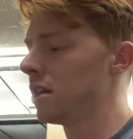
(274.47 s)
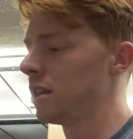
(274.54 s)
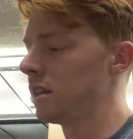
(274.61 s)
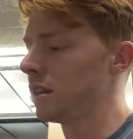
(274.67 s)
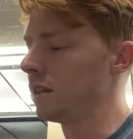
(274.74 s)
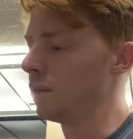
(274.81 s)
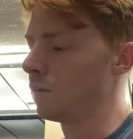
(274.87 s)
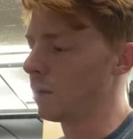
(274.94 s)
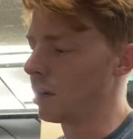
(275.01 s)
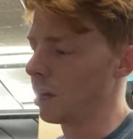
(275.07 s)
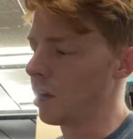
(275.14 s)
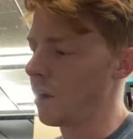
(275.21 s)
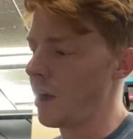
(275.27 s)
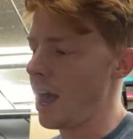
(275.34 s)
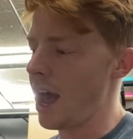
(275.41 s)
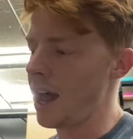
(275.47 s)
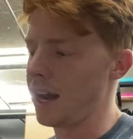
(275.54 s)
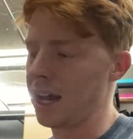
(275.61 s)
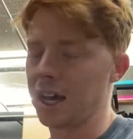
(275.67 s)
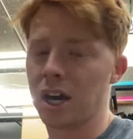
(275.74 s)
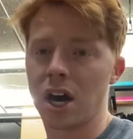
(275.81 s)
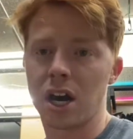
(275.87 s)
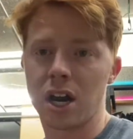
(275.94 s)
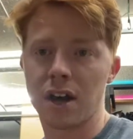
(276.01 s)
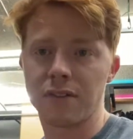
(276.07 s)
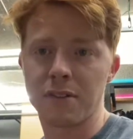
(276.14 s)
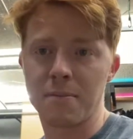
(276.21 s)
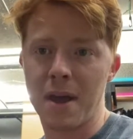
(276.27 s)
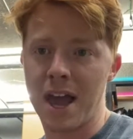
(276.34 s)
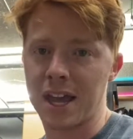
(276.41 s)
You want to go ahead and cut off the
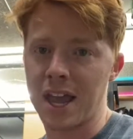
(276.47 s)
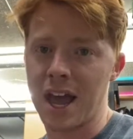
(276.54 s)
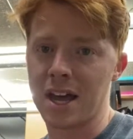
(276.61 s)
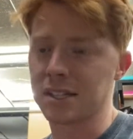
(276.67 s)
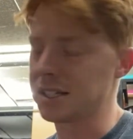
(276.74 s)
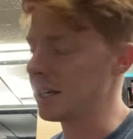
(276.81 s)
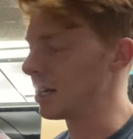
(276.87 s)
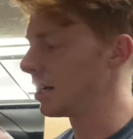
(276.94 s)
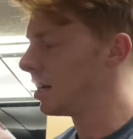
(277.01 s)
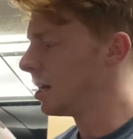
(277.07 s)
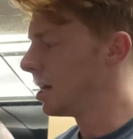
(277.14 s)
back housing.